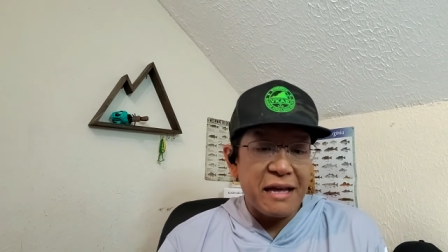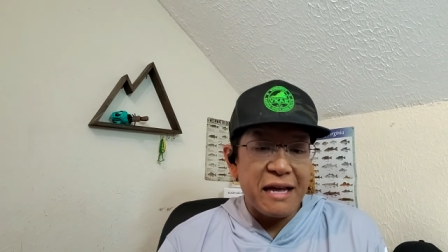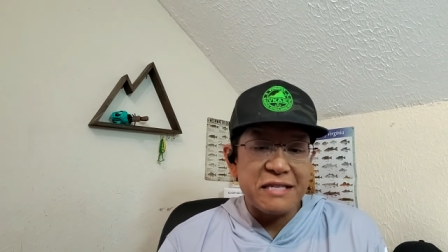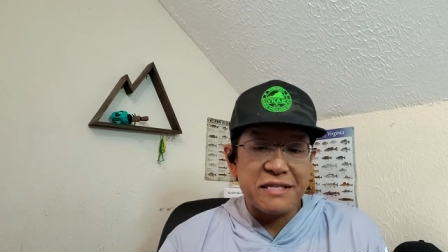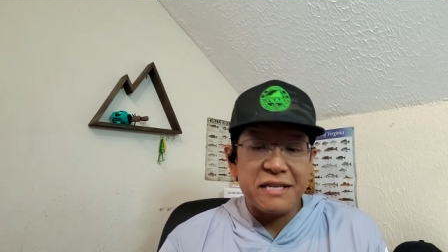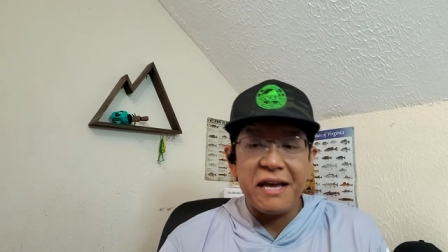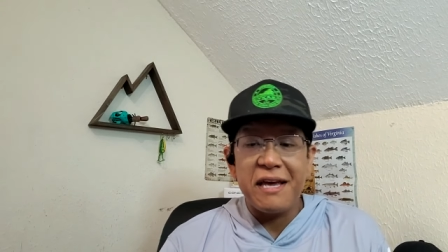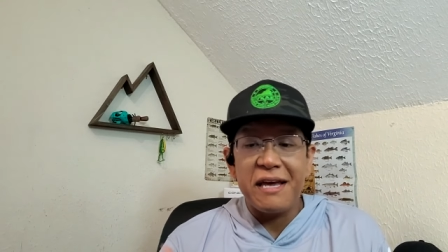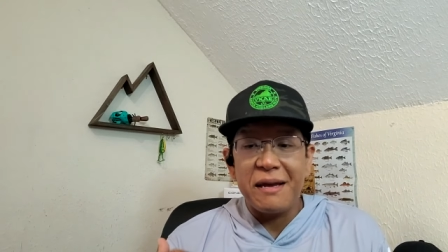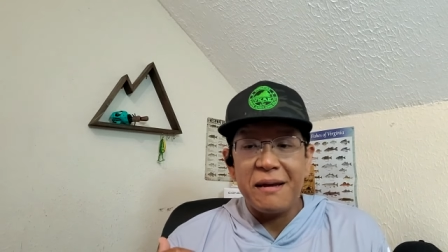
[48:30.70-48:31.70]
it's
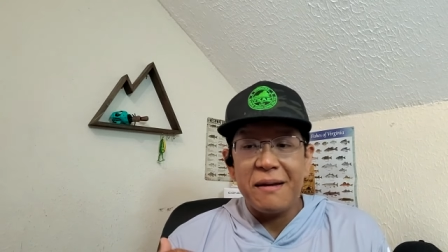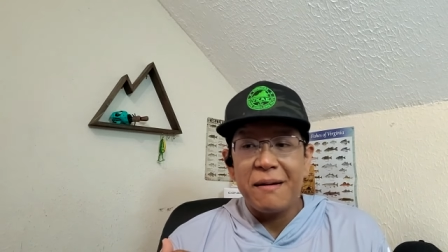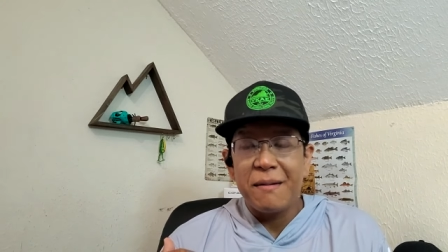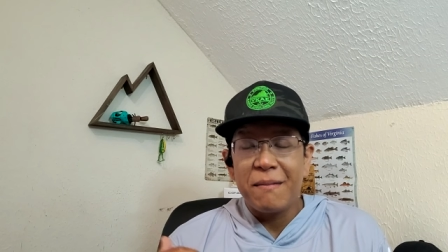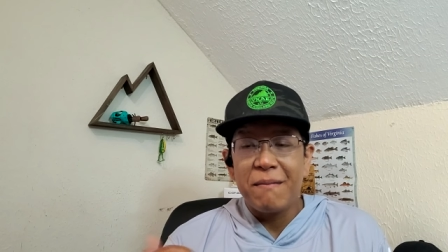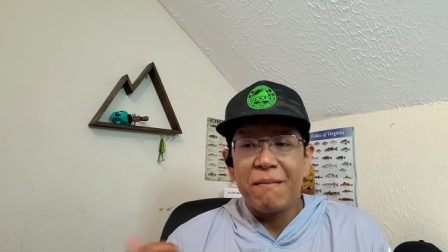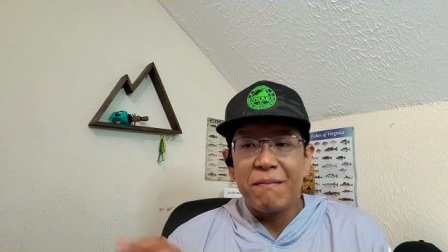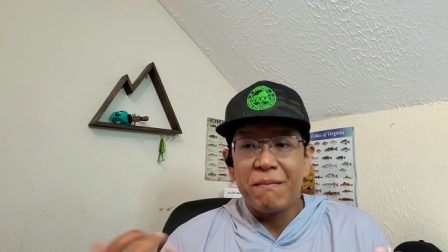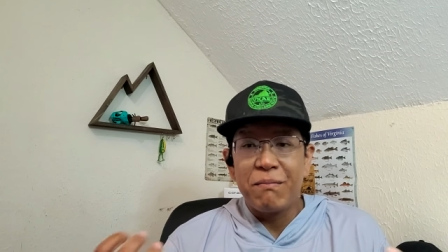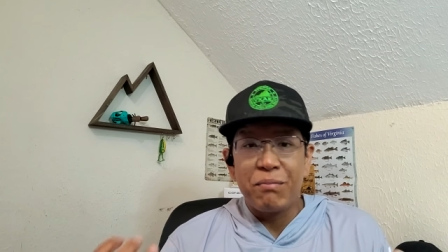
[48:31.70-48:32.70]
a
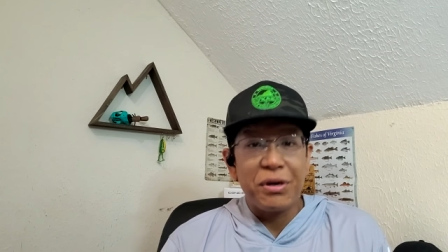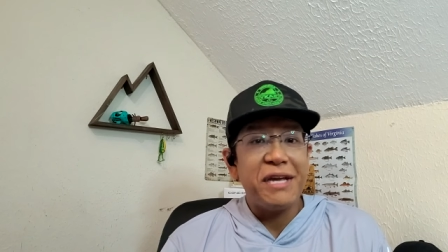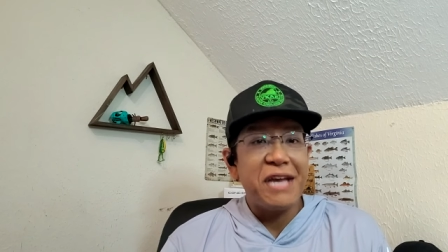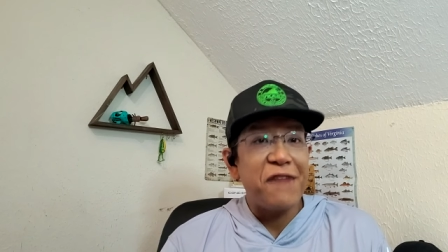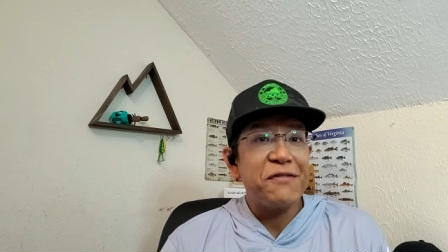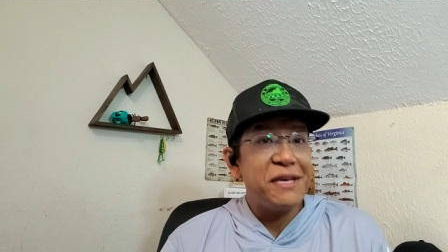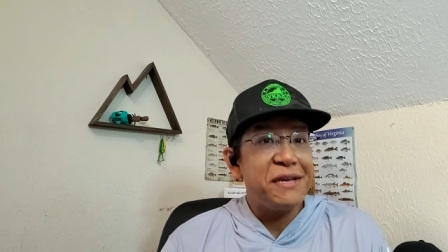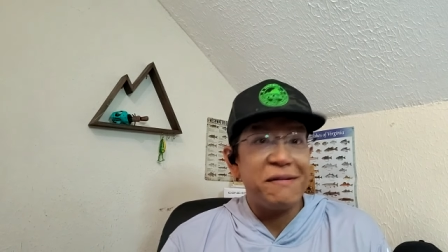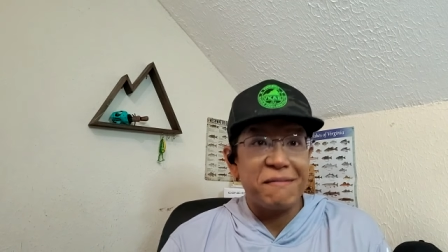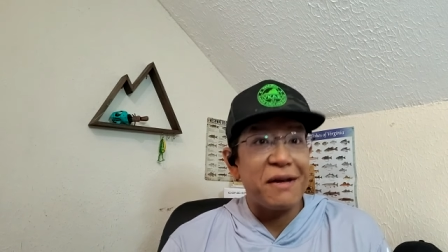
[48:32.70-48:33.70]
pretty
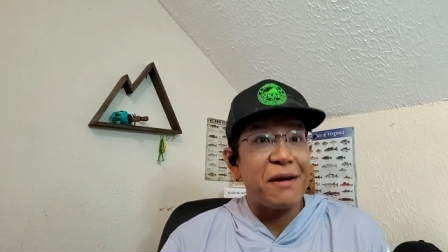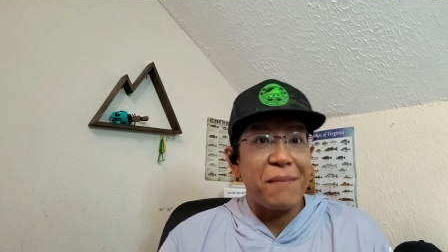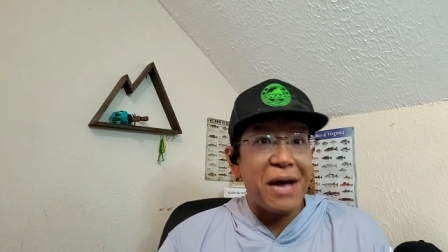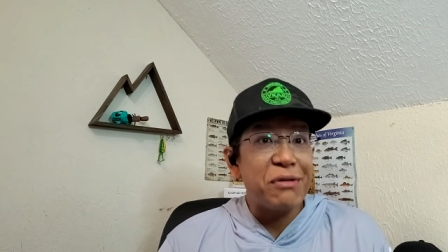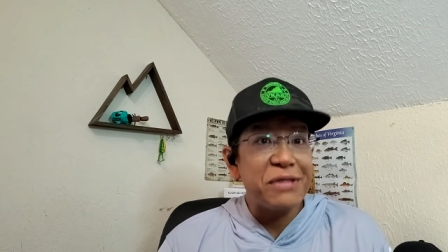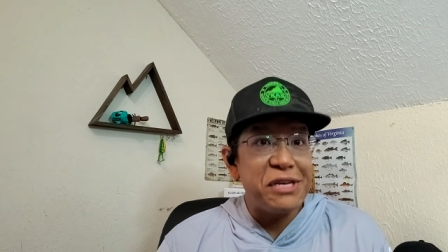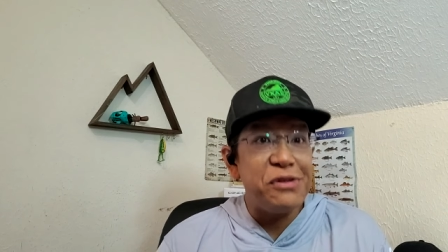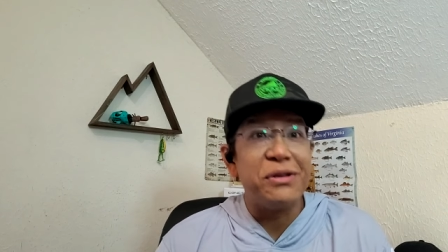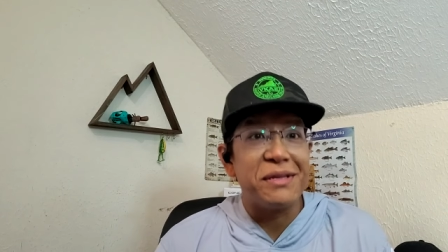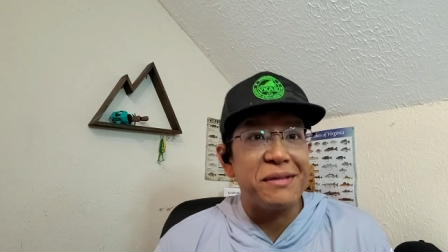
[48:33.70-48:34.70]
hefty amount that
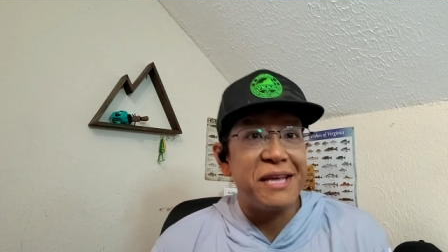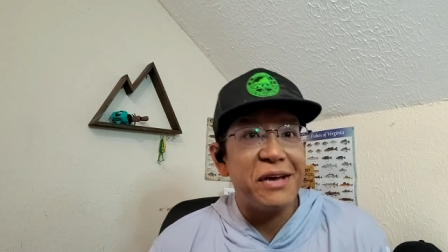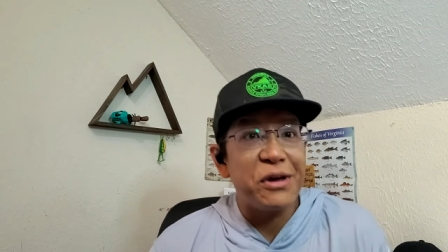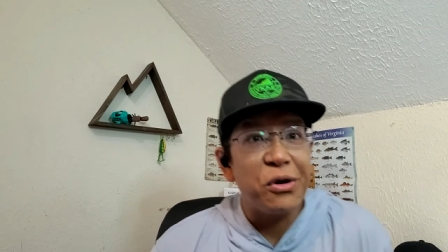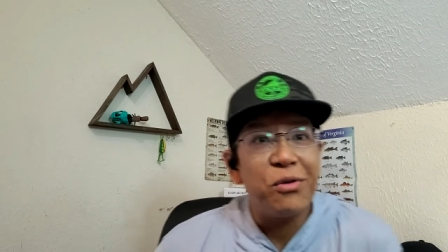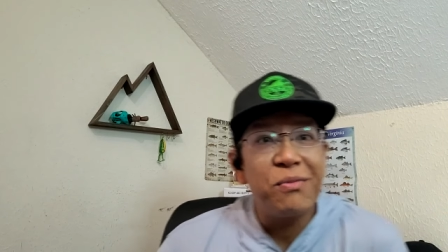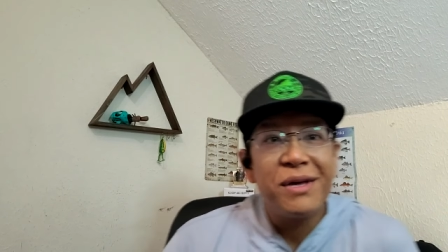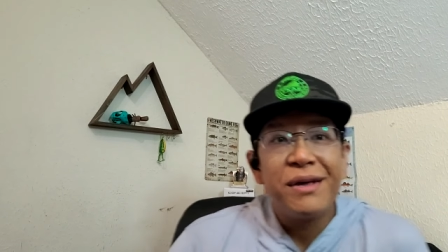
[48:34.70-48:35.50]
you can take home.